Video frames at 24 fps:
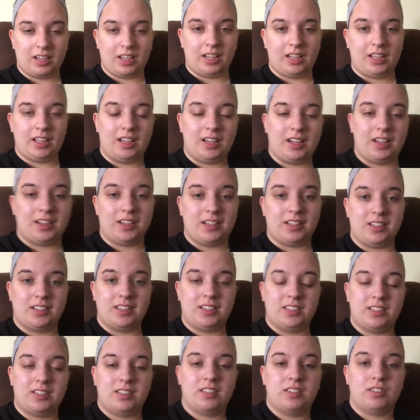Hi
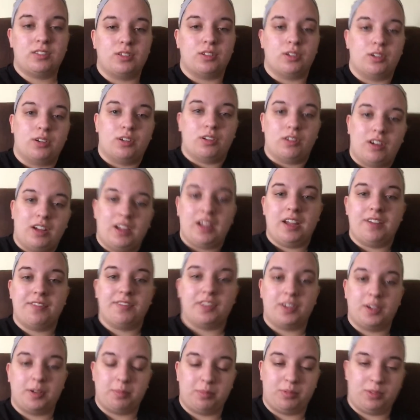guys, so I
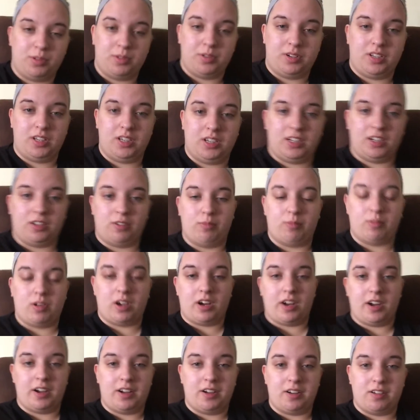haven't uploaded in a
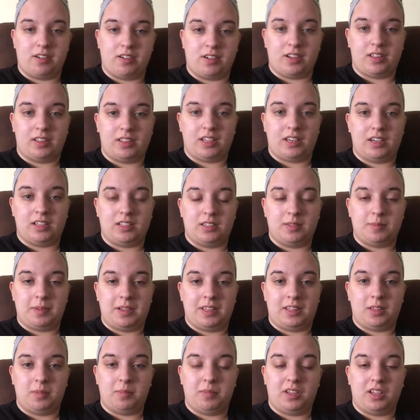while, and that is
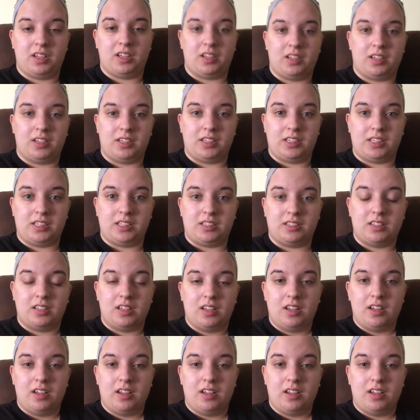mainly because